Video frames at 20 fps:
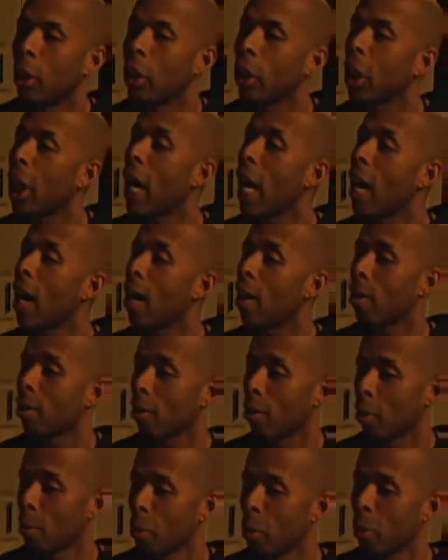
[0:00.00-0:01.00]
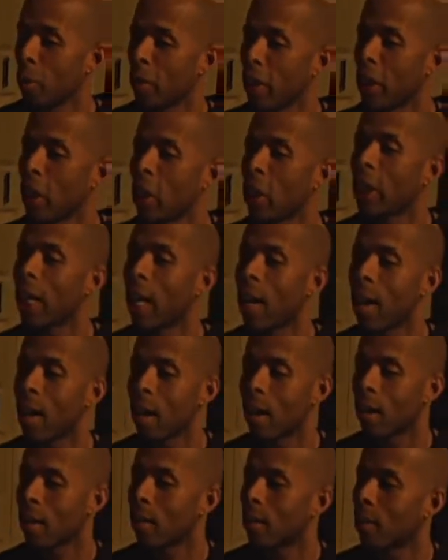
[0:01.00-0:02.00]
Good Hair. The movie Good
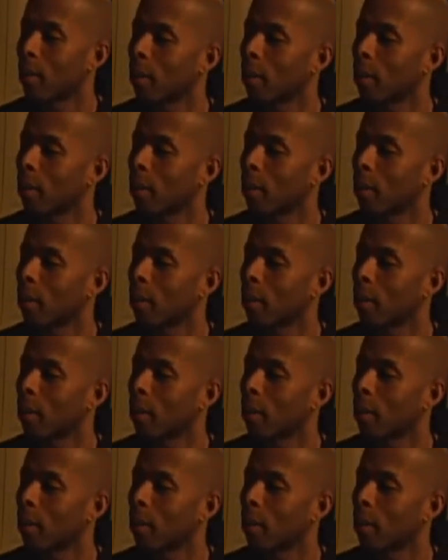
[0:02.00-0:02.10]
Hair.